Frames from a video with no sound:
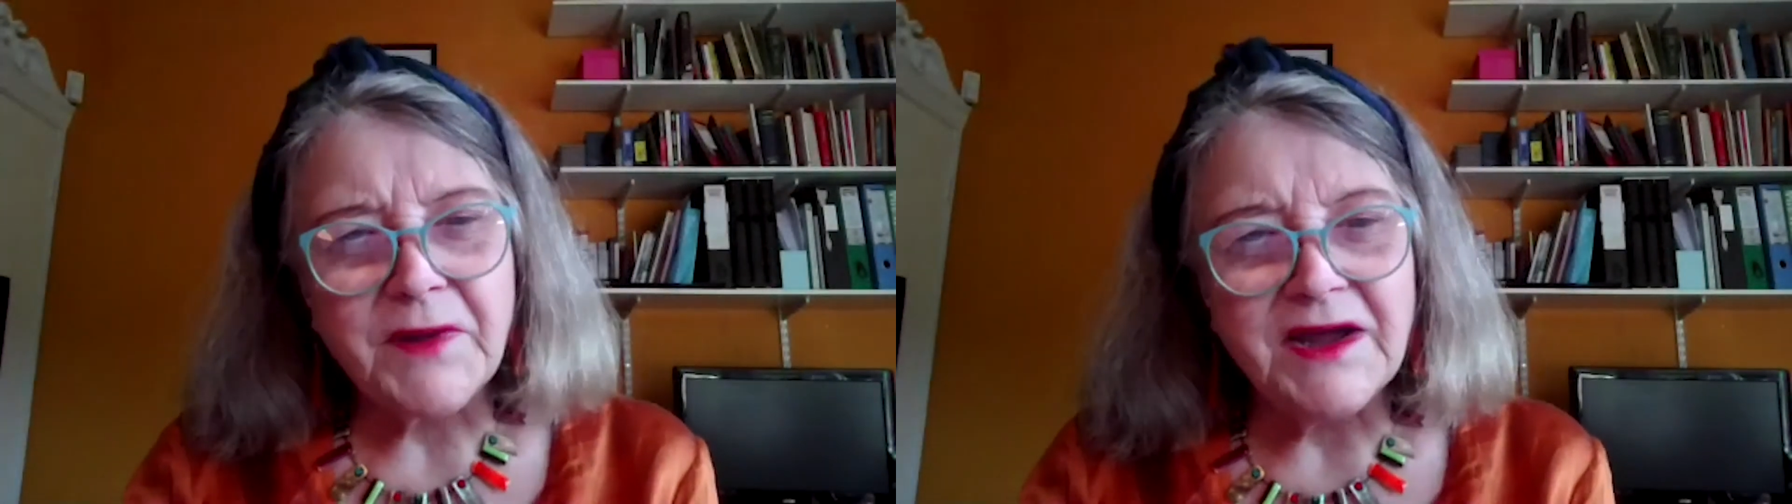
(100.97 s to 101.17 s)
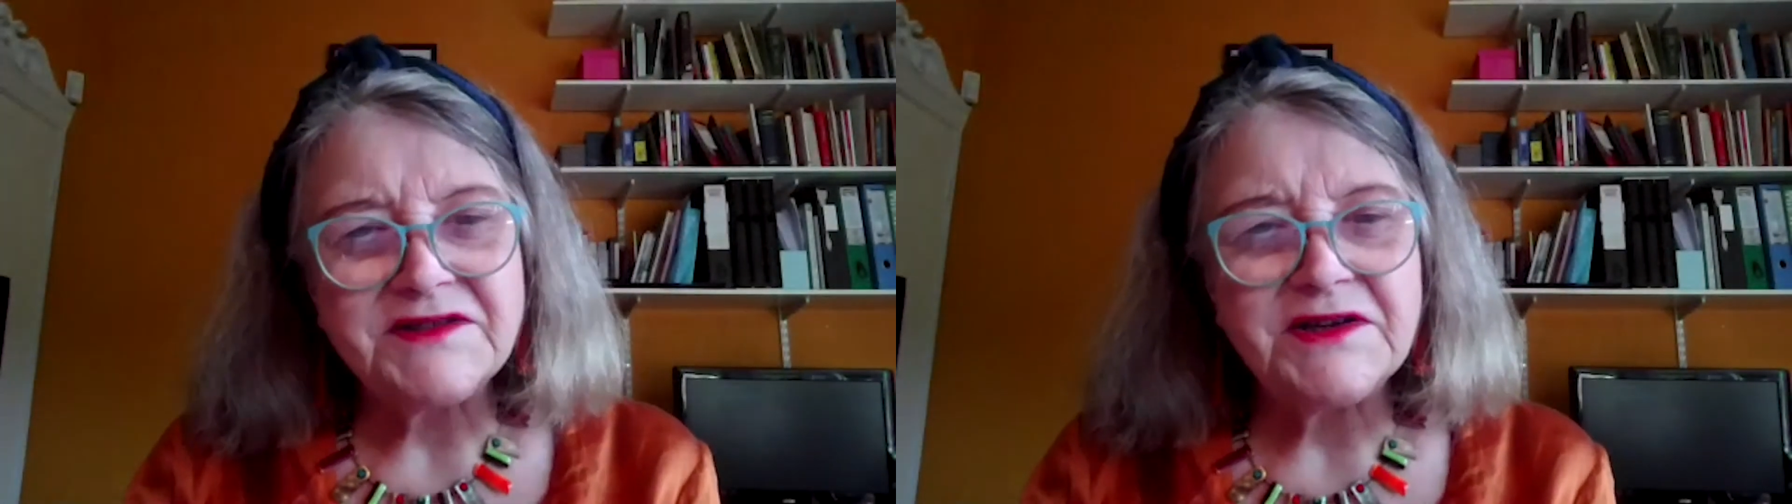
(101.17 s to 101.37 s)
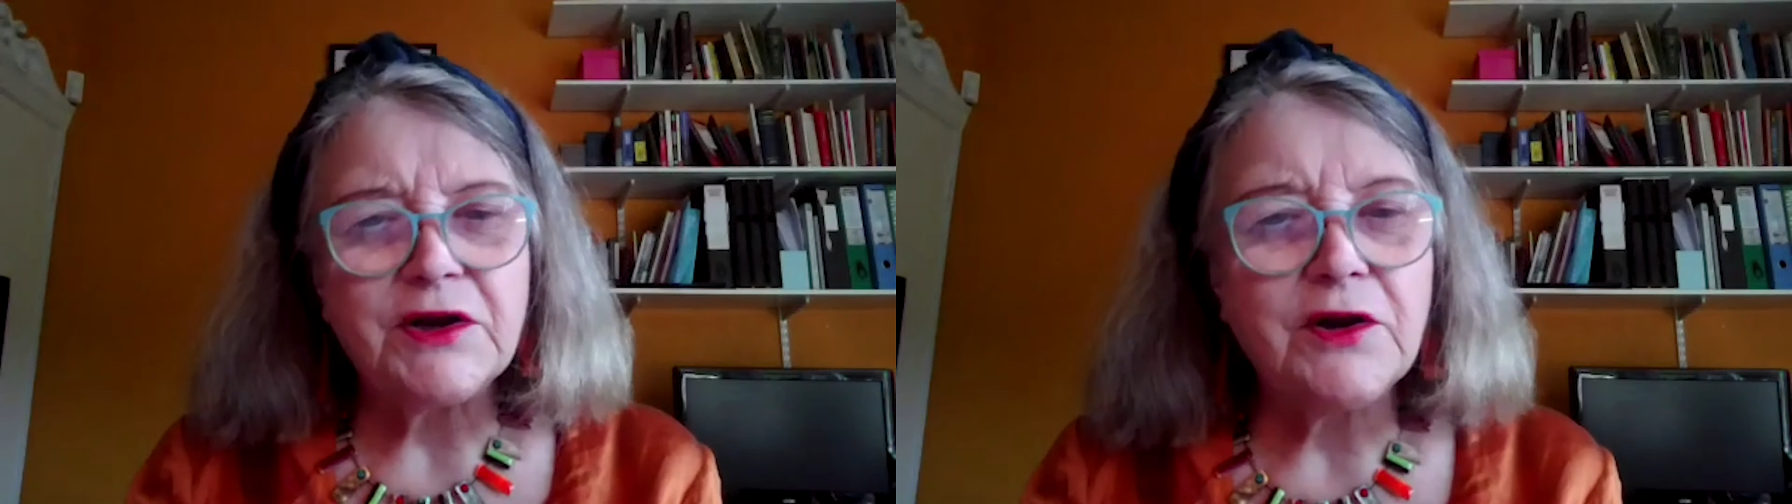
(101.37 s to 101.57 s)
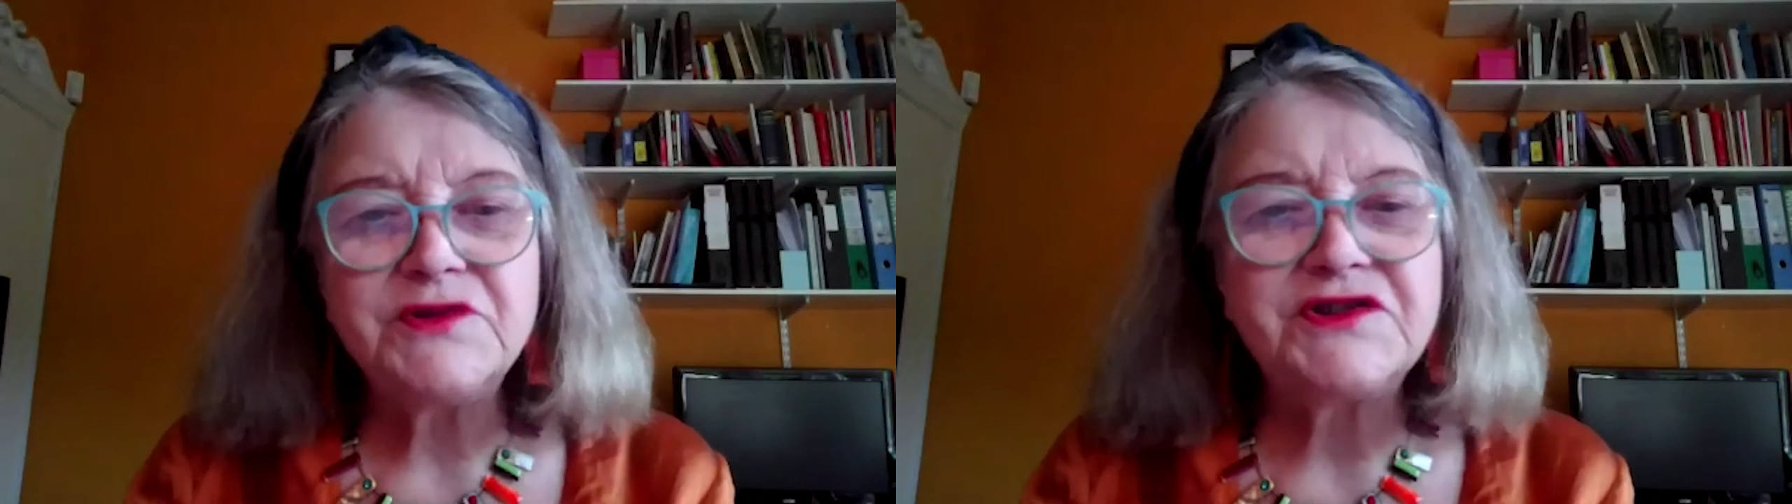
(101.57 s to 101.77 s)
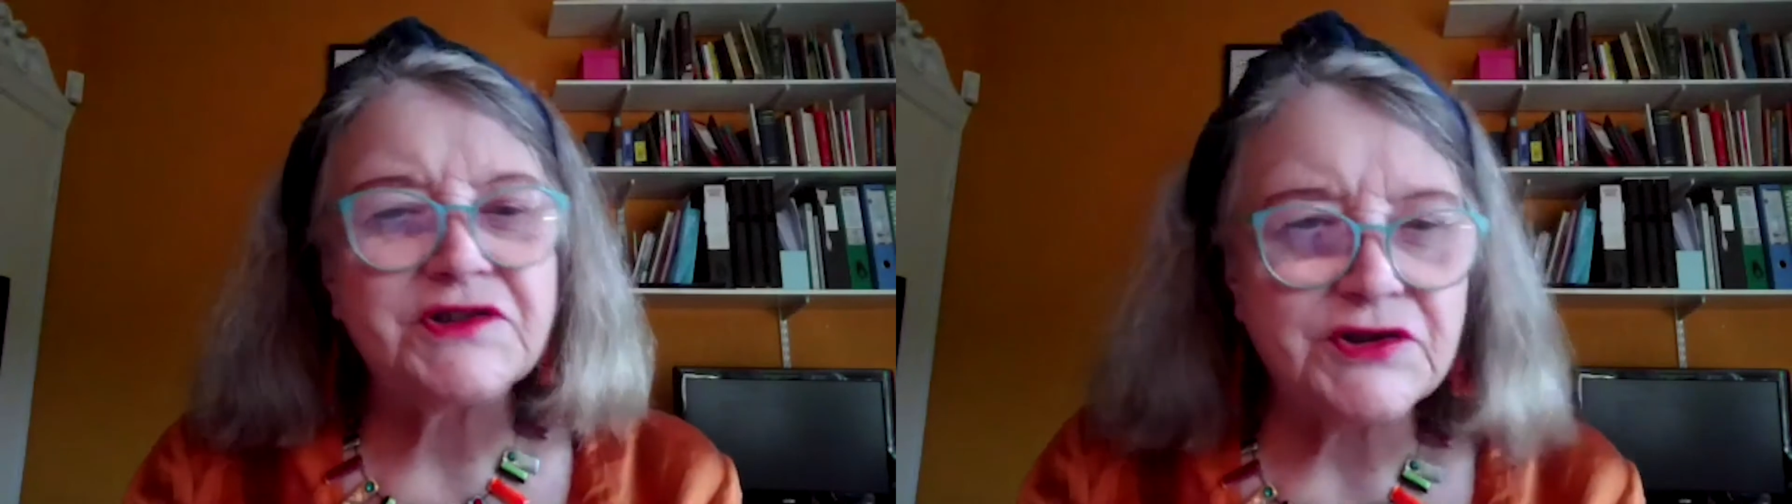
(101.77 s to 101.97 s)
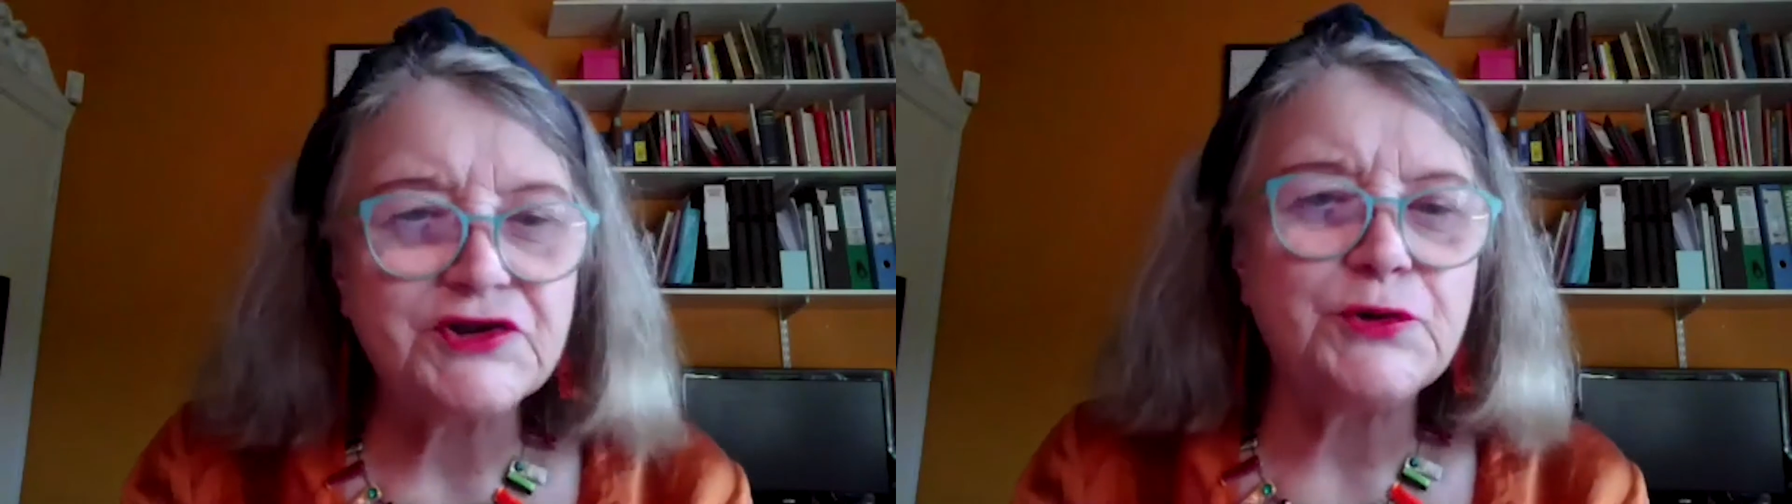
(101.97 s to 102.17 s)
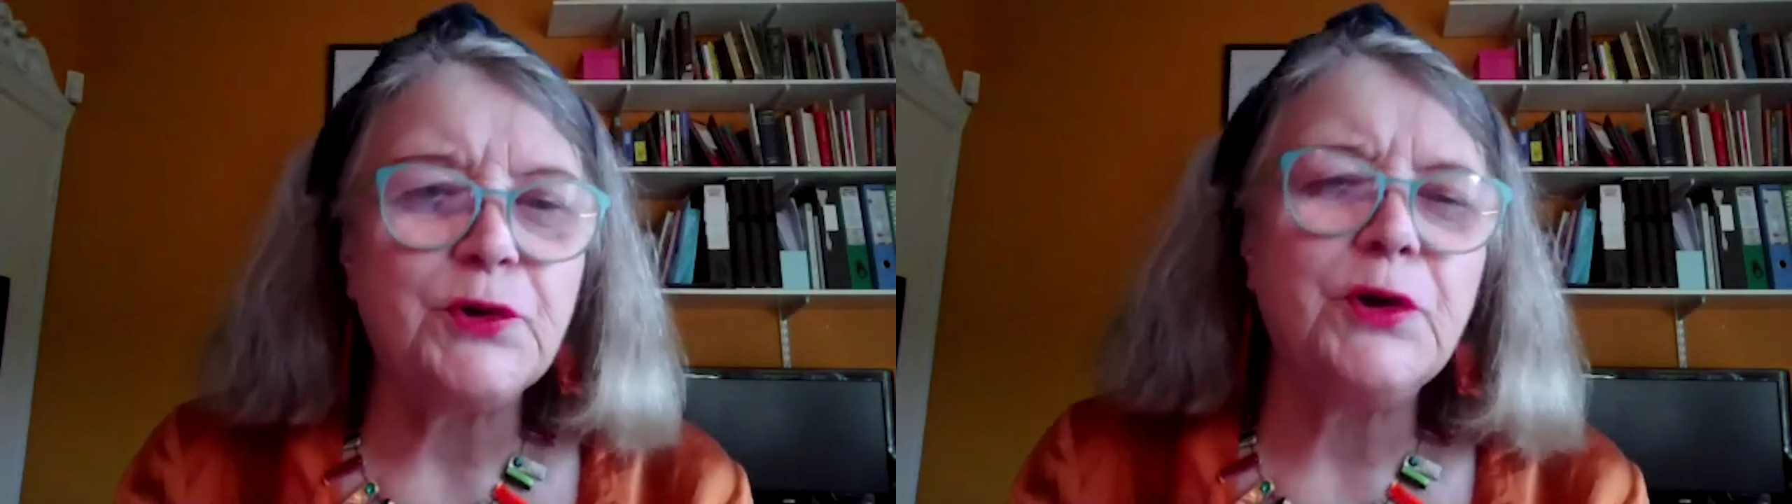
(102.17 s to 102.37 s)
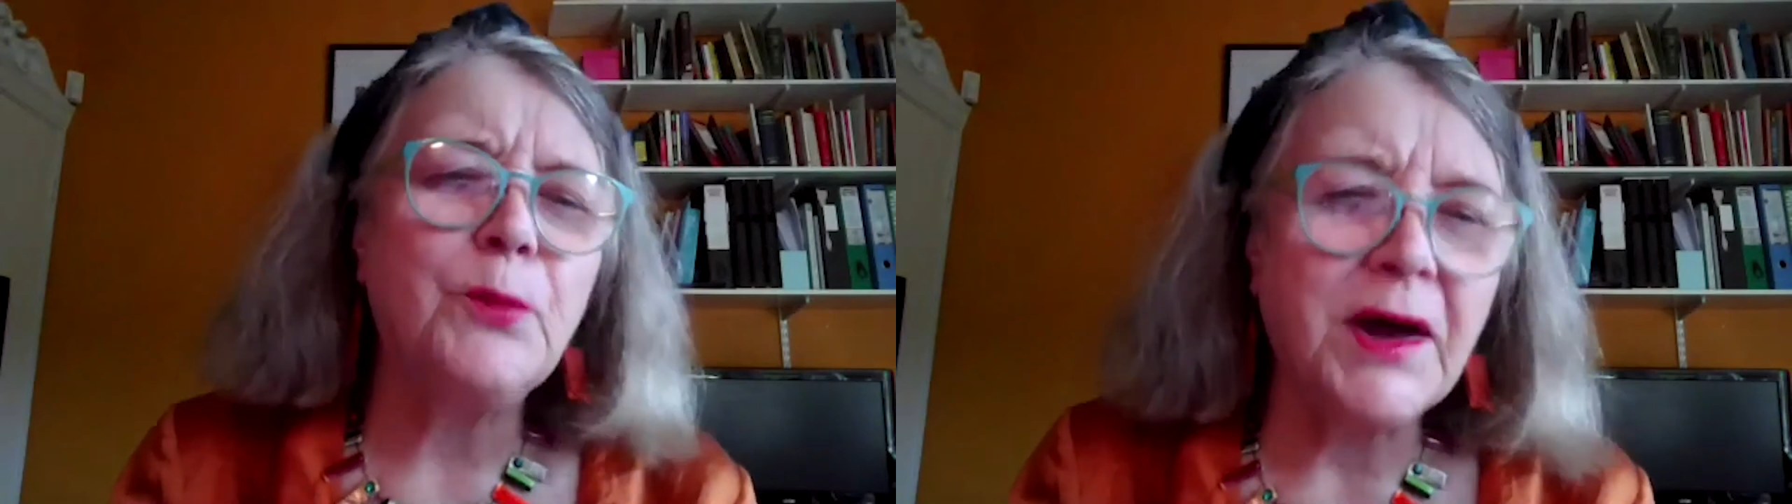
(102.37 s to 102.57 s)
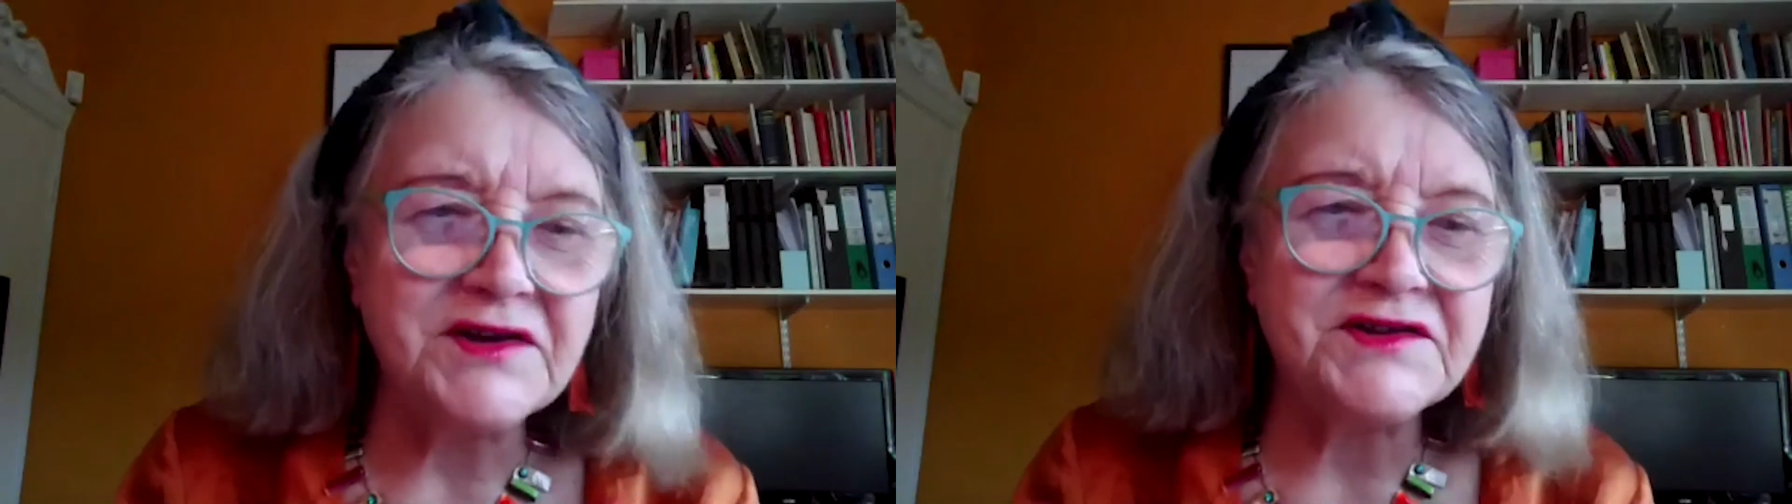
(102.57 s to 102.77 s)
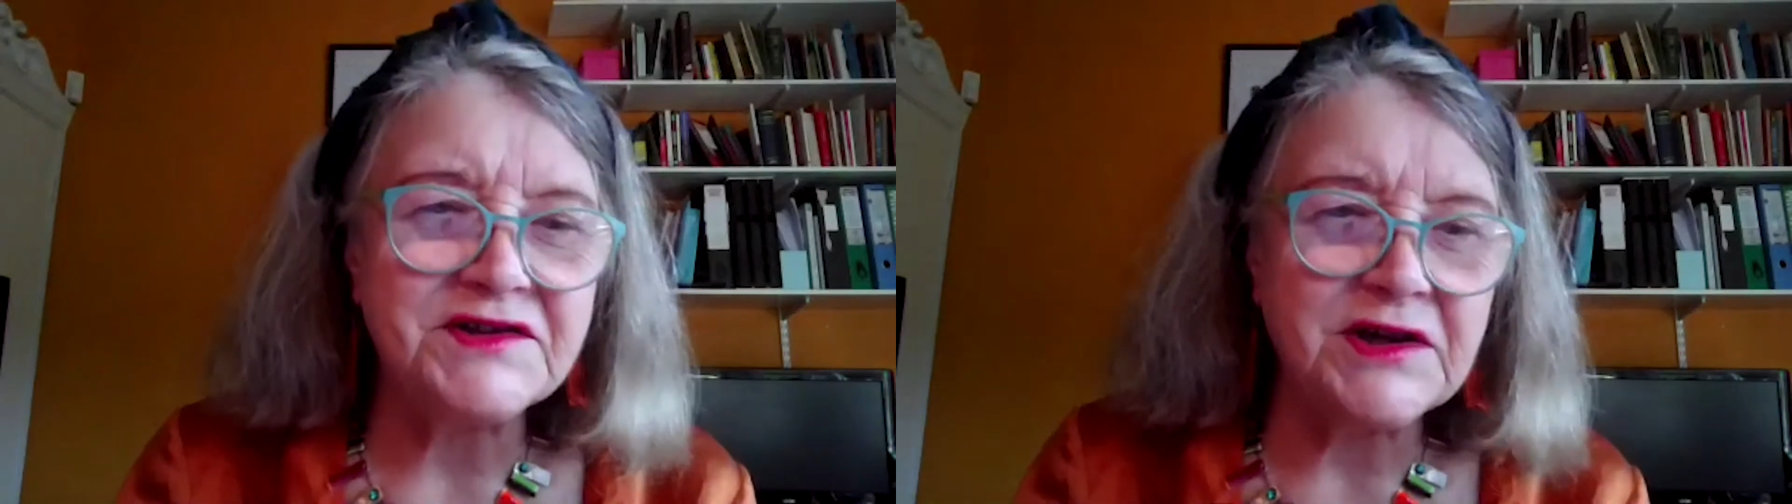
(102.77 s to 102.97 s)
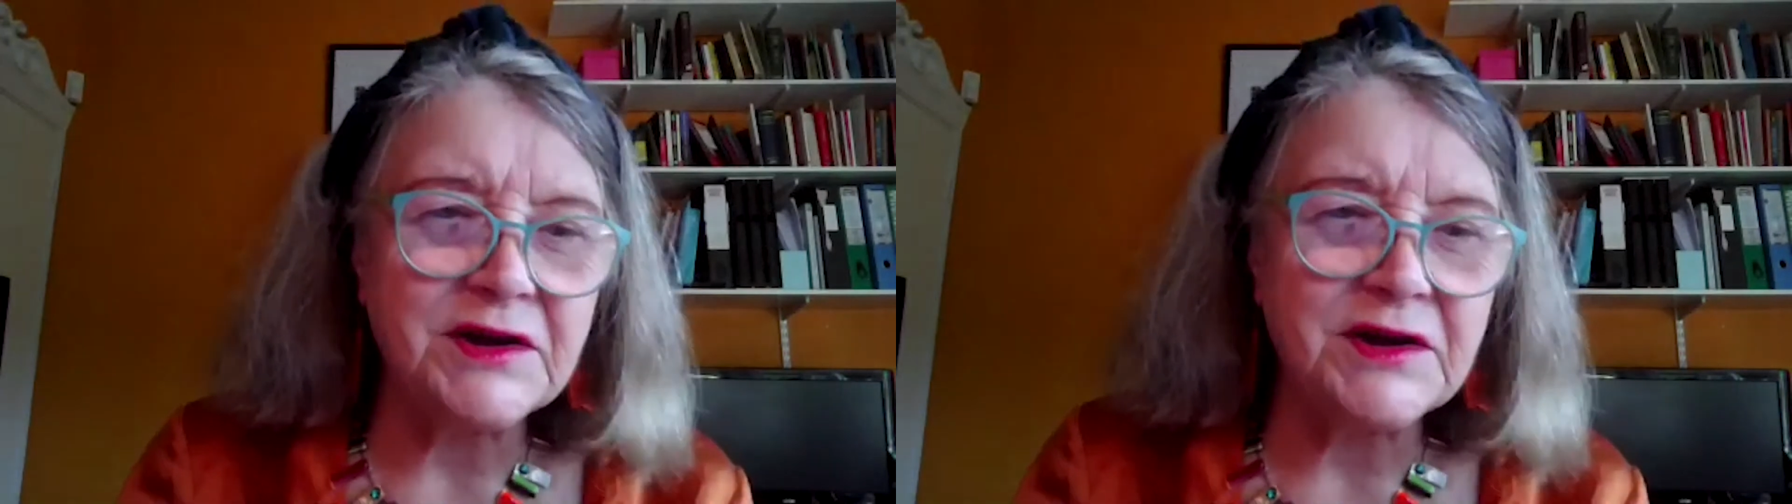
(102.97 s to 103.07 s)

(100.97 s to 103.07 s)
getting closer to humanity,